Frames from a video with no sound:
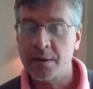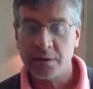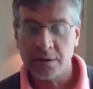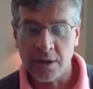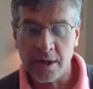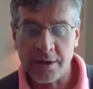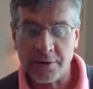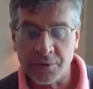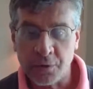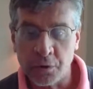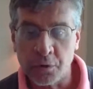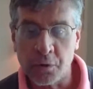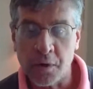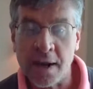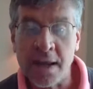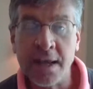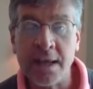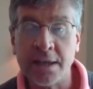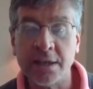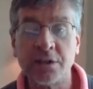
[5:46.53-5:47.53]
life
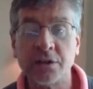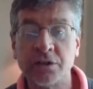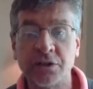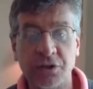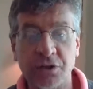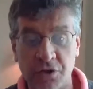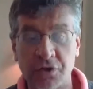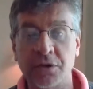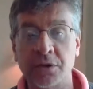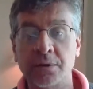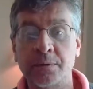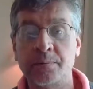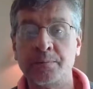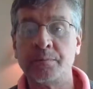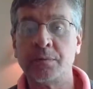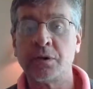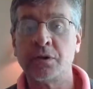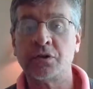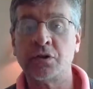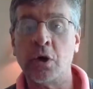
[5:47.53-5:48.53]
arranged
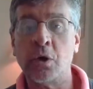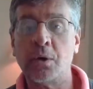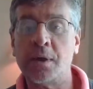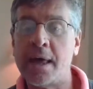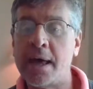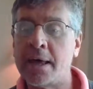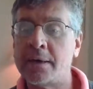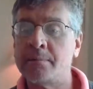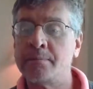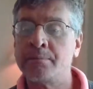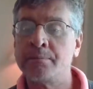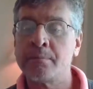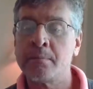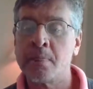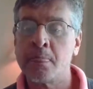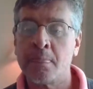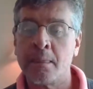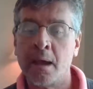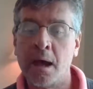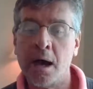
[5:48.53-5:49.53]
so that
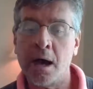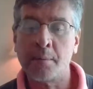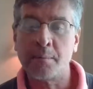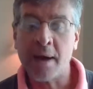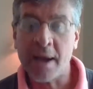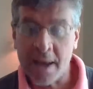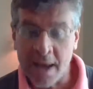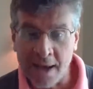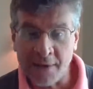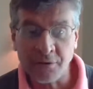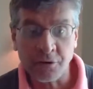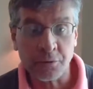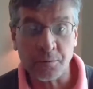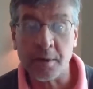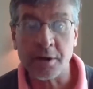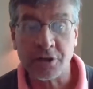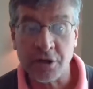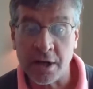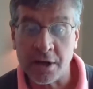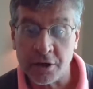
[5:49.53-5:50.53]
I have as
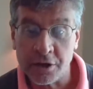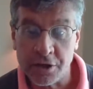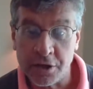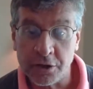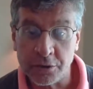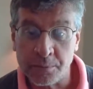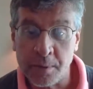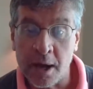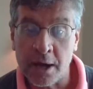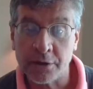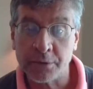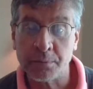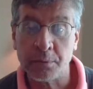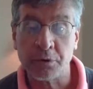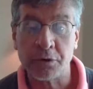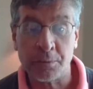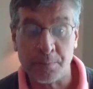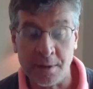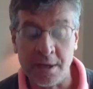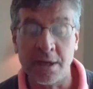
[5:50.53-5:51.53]
much energy as possible
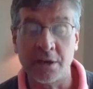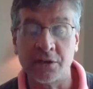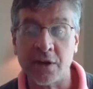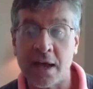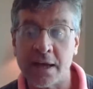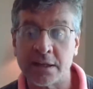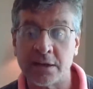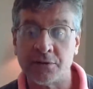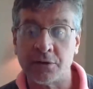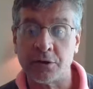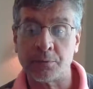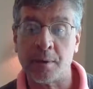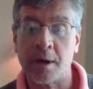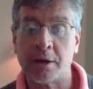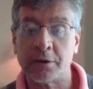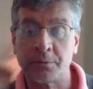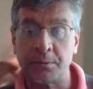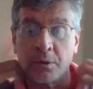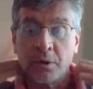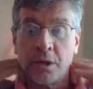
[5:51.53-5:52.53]
to be as active as
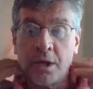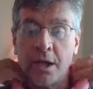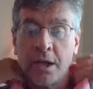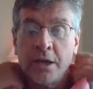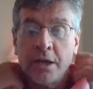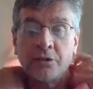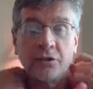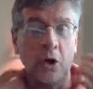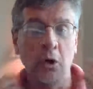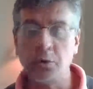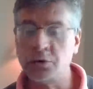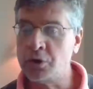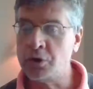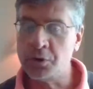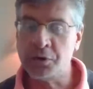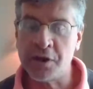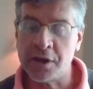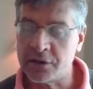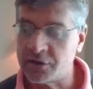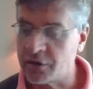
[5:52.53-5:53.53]
possible. Don't do
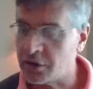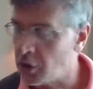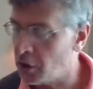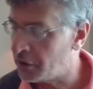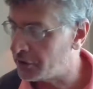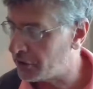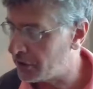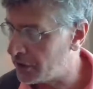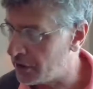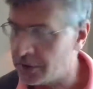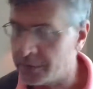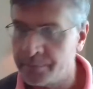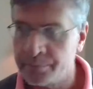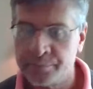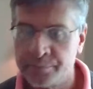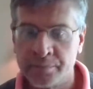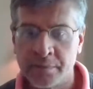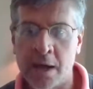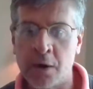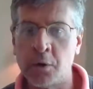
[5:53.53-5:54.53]
things that cause guilt.
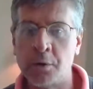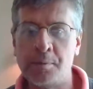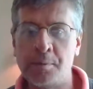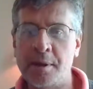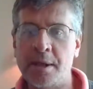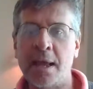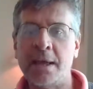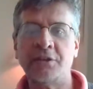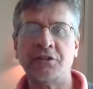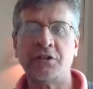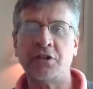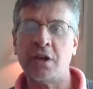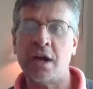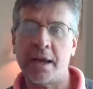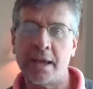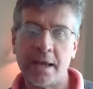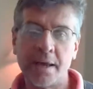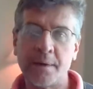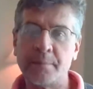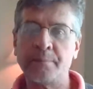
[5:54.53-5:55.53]
That would be
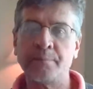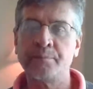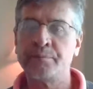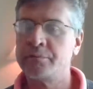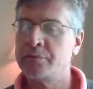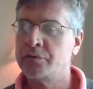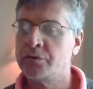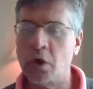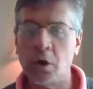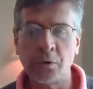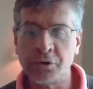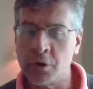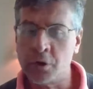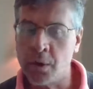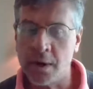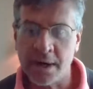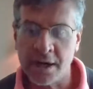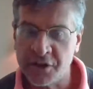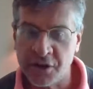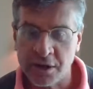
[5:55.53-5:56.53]
ACIM. Don't do
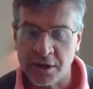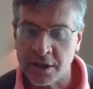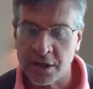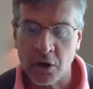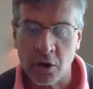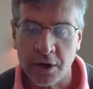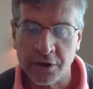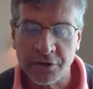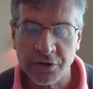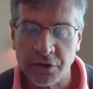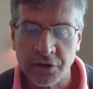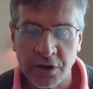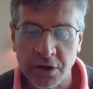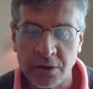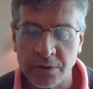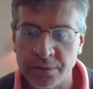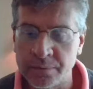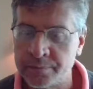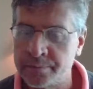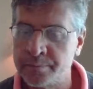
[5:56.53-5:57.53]
anything that causes
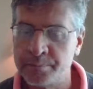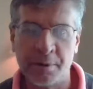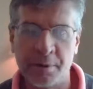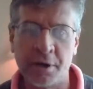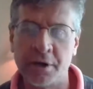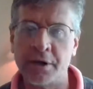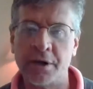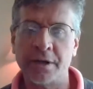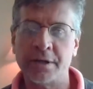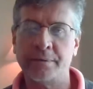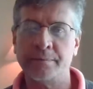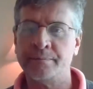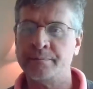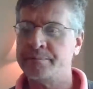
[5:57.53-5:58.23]
guilt, period.